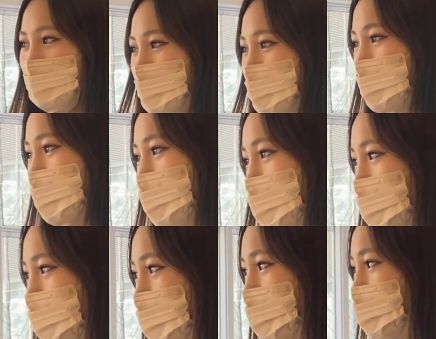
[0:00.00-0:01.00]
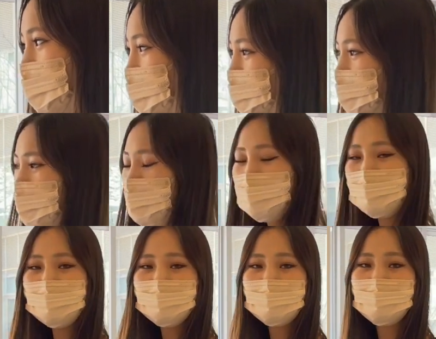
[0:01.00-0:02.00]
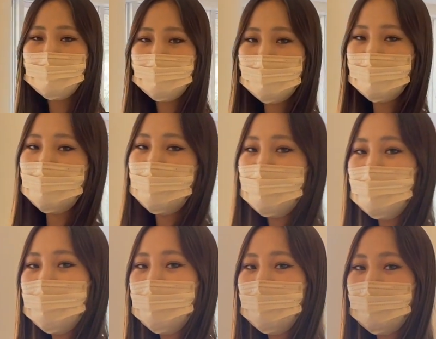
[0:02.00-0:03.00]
What do you usually do the night before a big test?